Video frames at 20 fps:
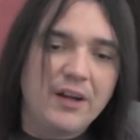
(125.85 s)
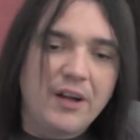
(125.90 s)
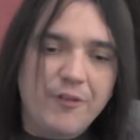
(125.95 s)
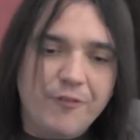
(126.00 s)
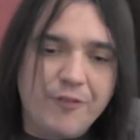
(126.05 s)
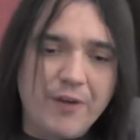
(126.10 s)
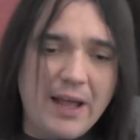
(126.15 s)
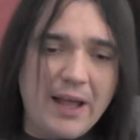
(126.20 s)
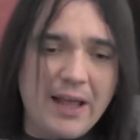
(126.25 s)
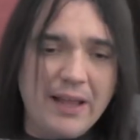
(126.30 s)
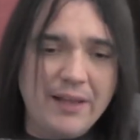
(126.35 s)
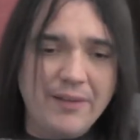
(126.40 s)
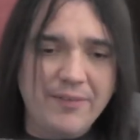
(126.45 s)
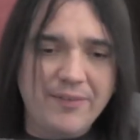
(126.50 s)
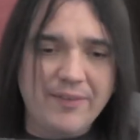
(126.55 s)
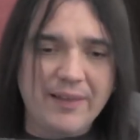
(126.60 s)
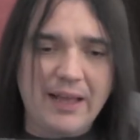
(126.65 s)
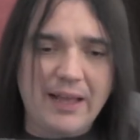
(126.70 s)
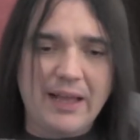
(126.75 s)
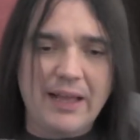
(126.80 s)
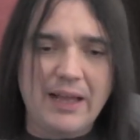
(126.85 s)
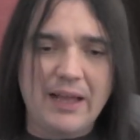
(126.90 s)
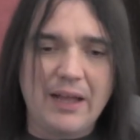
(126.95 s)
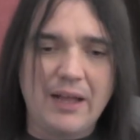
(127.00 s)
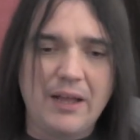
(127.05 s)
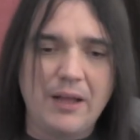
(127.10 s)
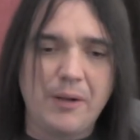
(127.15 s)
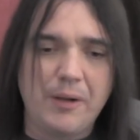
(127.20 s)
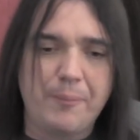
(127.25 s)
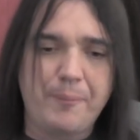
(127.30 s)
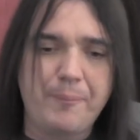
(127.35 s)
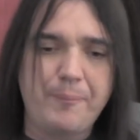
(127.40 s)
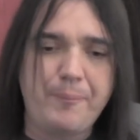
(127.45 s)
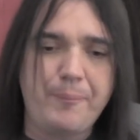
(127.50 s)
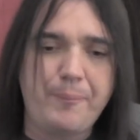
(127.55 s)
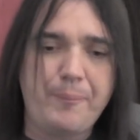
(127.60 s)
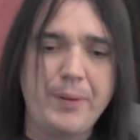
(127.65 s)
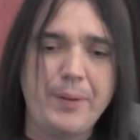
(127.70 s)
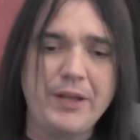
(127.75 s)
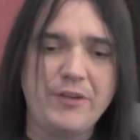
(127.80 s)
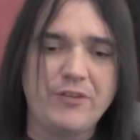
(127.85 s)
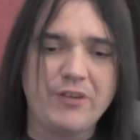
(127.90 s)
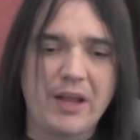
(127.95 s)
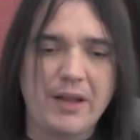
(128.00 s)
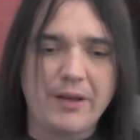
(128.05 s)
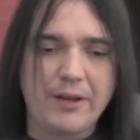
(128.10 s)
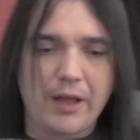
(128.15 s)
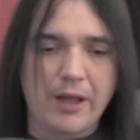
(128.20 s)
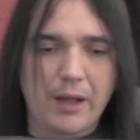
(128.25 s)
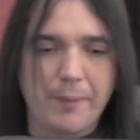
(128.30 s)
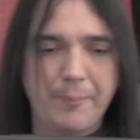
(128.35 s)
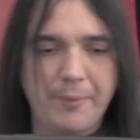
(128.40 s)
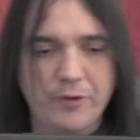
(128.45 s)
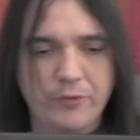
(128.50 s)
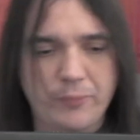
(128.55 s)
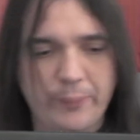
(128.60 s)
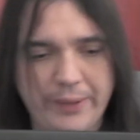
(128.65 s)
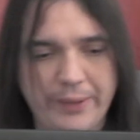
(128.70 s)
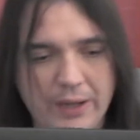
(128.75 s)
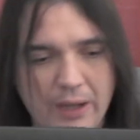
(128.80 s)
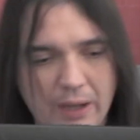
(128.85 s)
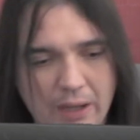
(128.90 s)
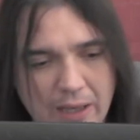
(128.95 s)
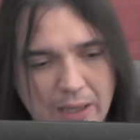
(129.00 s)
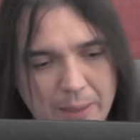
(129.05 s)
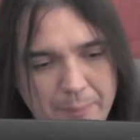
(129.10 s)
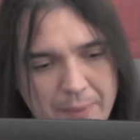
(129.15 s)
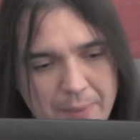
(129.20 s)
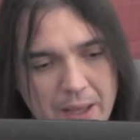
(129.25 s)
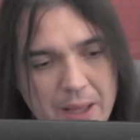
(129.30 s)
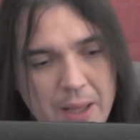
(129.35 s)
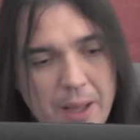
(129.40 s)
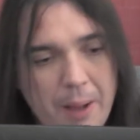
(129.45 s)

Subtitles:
Friends, PJ Dub, as we call him,